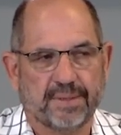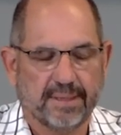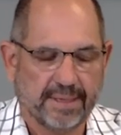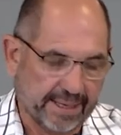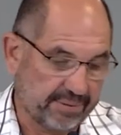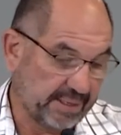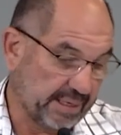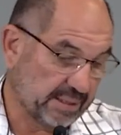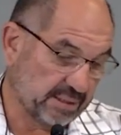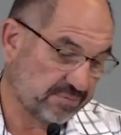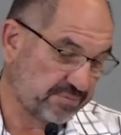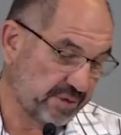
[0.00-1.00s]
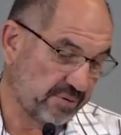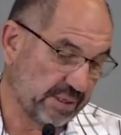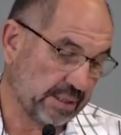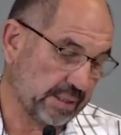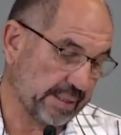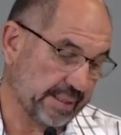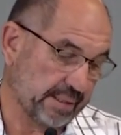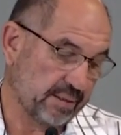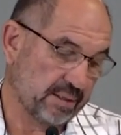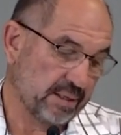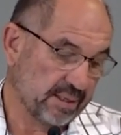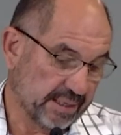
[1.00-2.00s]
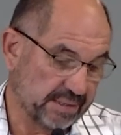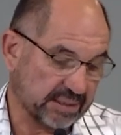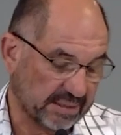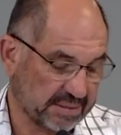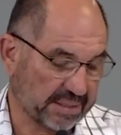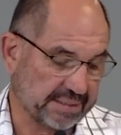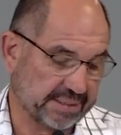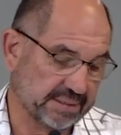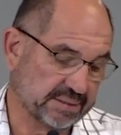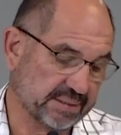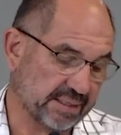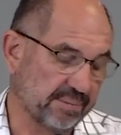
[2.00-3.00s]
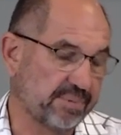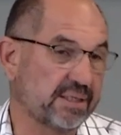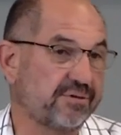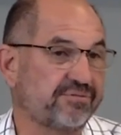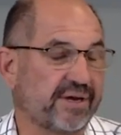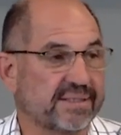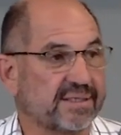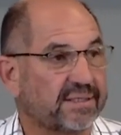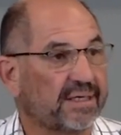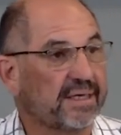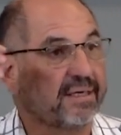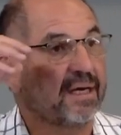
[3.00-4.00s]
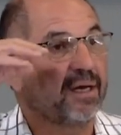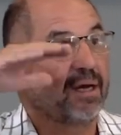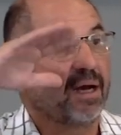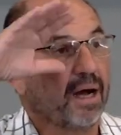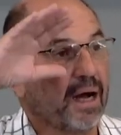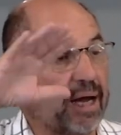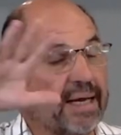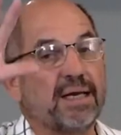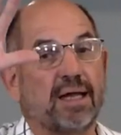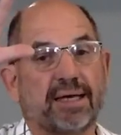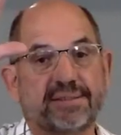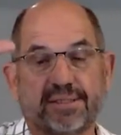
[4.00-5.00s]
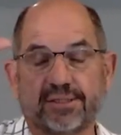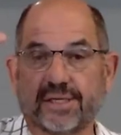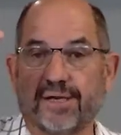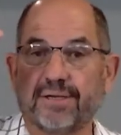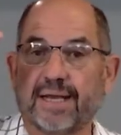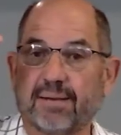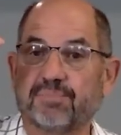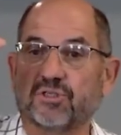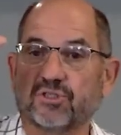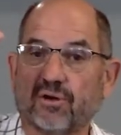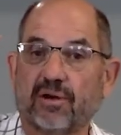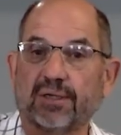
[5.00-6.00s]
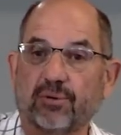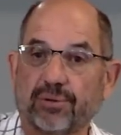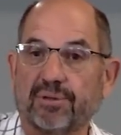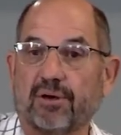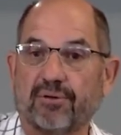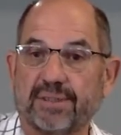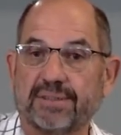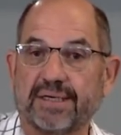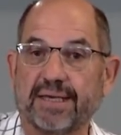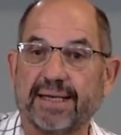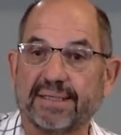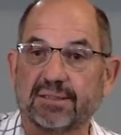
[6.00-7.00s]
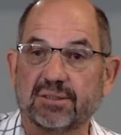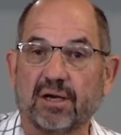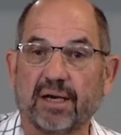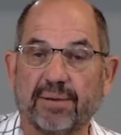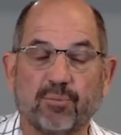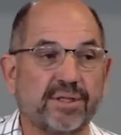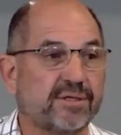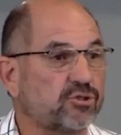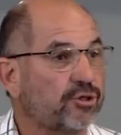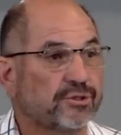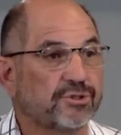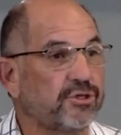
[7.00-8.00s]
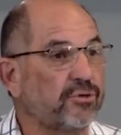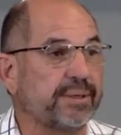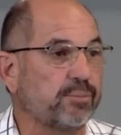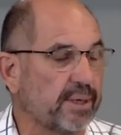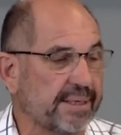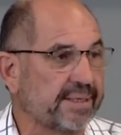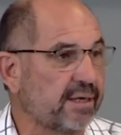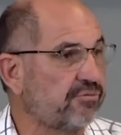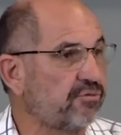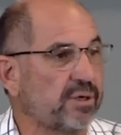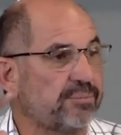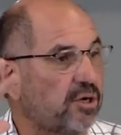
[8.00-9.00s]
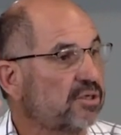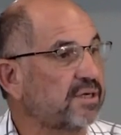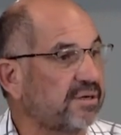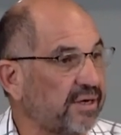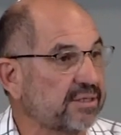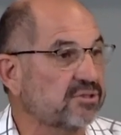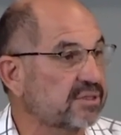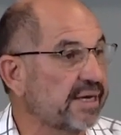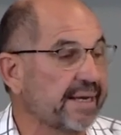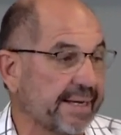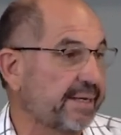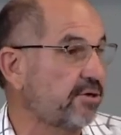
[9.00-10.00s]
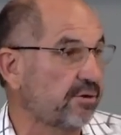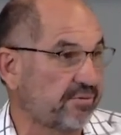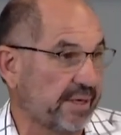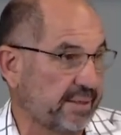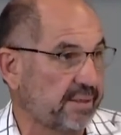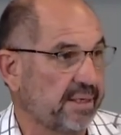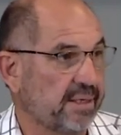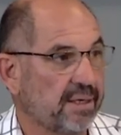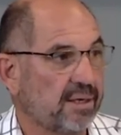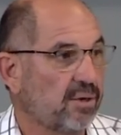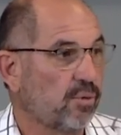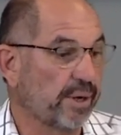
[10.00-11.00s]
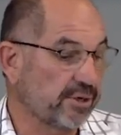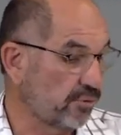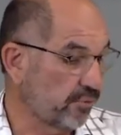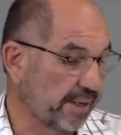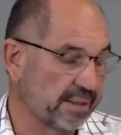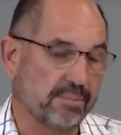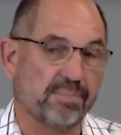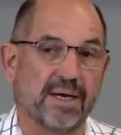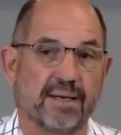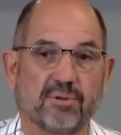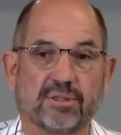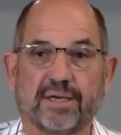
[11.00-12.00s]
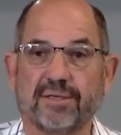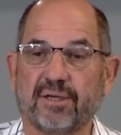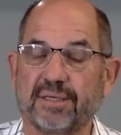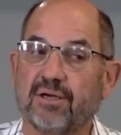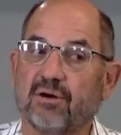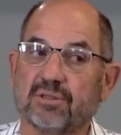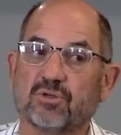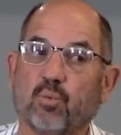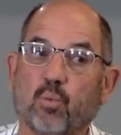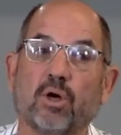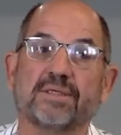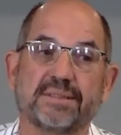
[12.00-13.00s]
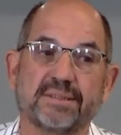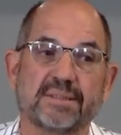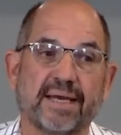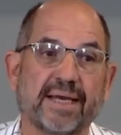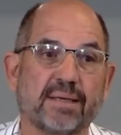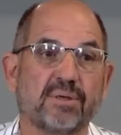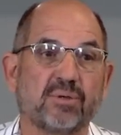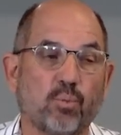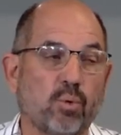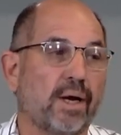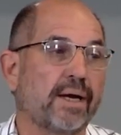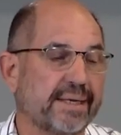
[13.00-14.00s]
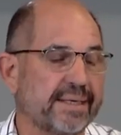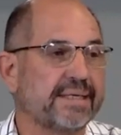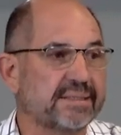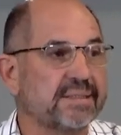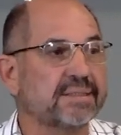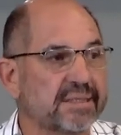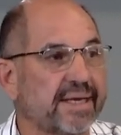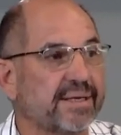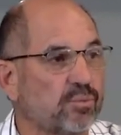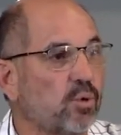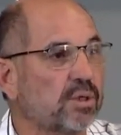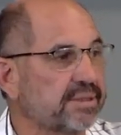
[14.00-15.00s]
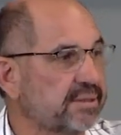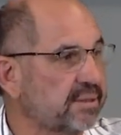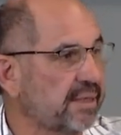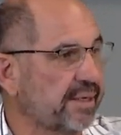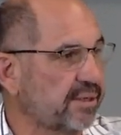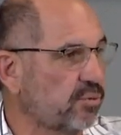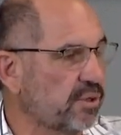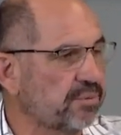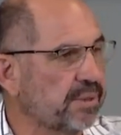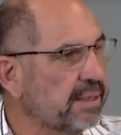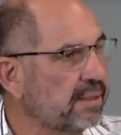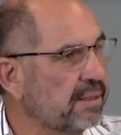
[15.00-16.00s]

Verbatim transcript: And that is very clear as I said yesterday, by the fact that he highlights his own apostolic authority at a time when the church knew him well enough for him not to have had to say any of that. When you read the Bible, don't only ask what it's saying, but why it is saying what it's saying. You with me?